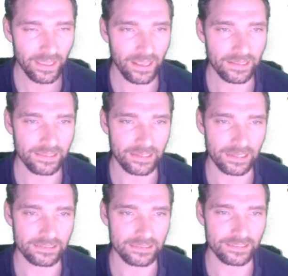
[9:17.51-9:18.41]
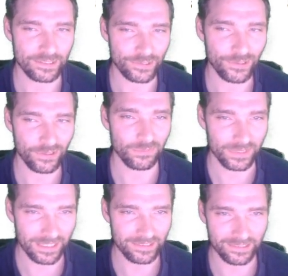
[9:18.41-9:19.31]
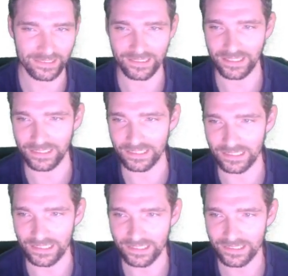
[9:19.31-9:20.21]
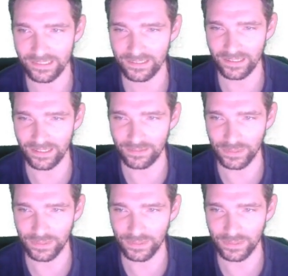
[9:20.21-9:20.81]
and then i needed to show them yes it's on this list um,